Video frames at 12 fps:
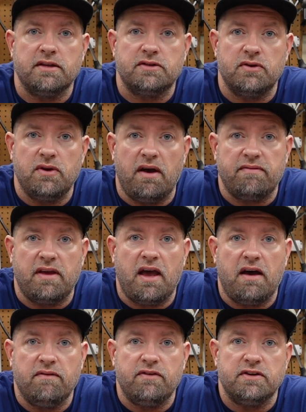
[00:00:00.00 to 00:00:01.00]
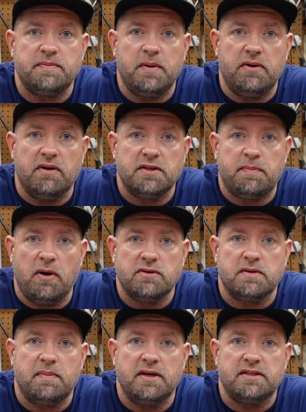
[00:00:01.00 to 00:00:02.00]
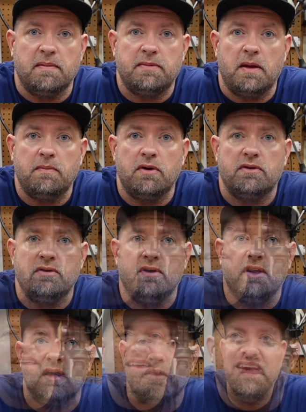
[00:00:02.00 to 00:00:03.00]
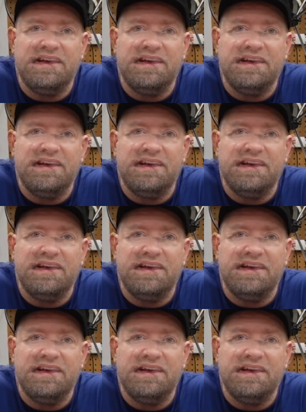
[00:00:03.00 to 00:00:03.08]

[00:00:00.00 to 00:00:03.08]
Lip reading: So you have to have your speedruns posted by September 30th.